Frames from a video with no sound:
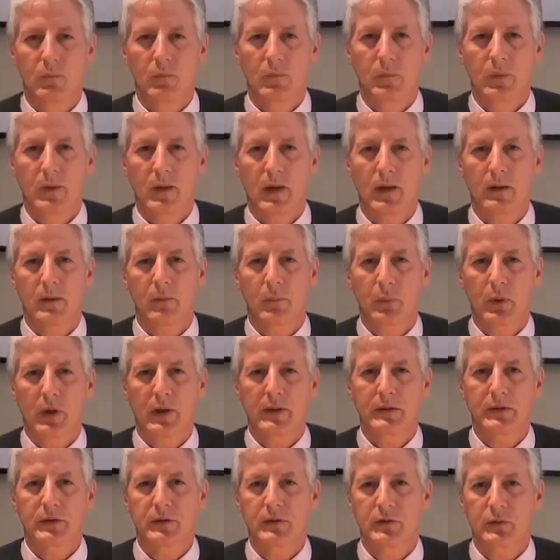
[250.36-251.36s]
Cotton
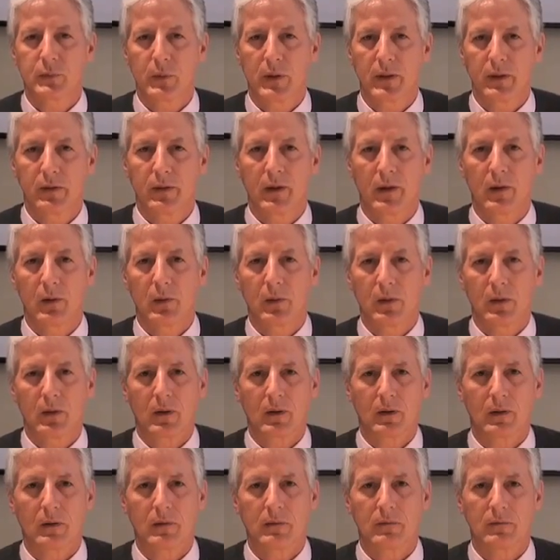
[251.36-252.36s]
prices right now
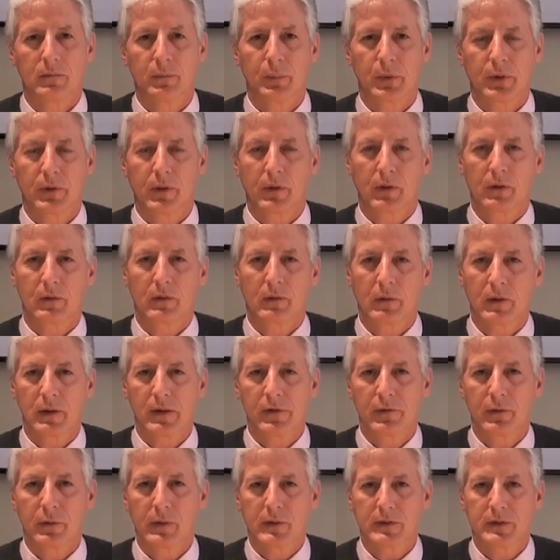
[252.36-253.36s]
are of particular
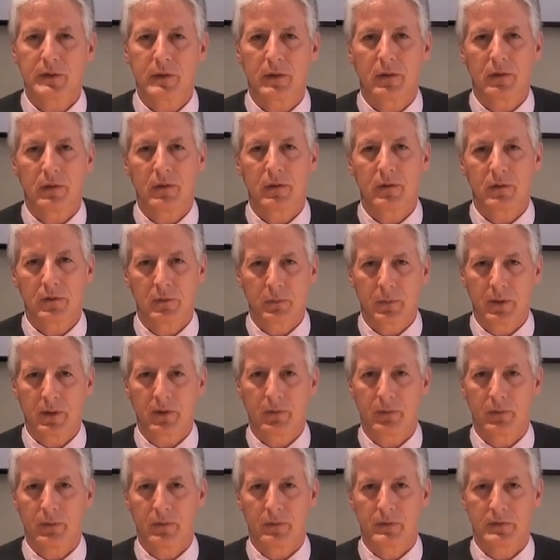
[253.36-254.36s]
interest all the way
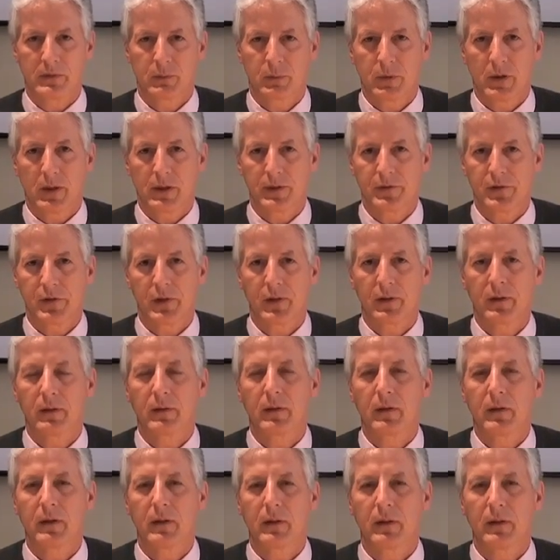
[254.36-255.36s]
through the supply
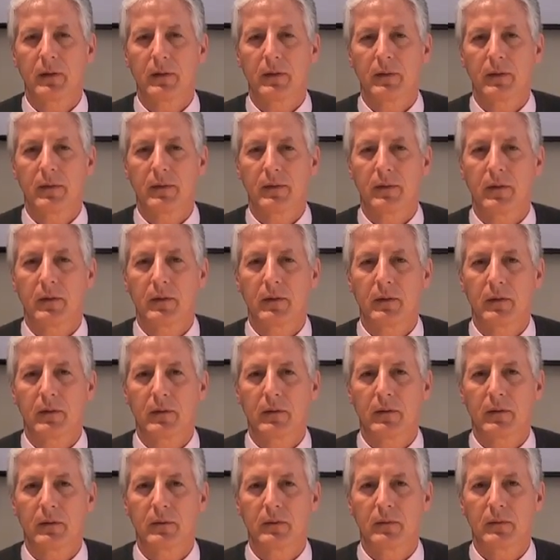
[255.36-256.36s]
chain, and
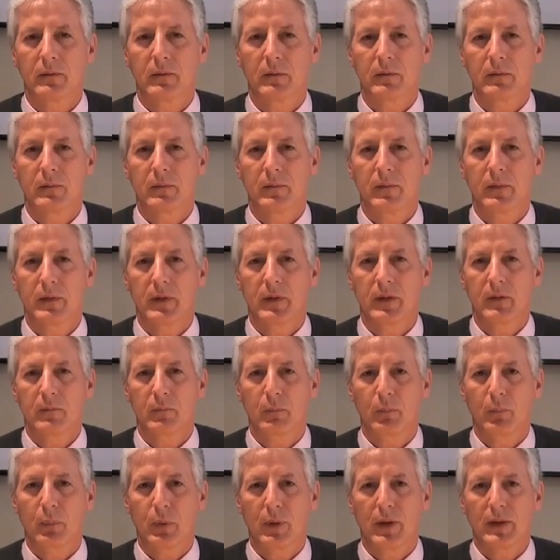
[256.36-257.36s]
the
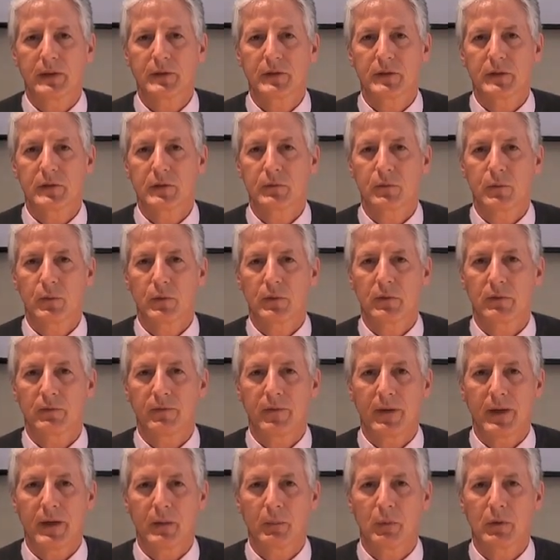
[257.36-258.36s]
prices for the
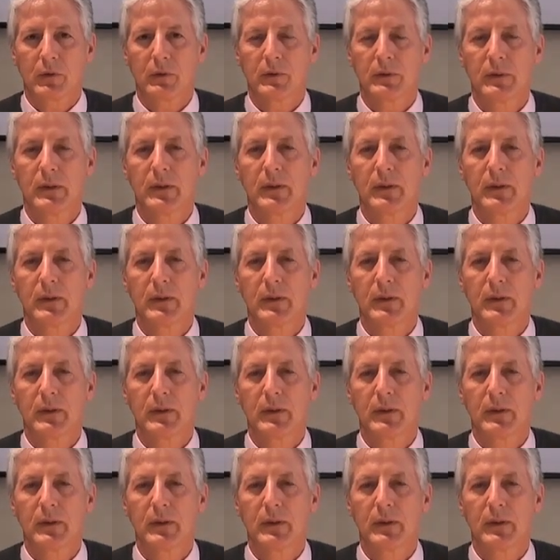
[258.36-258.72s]
fiber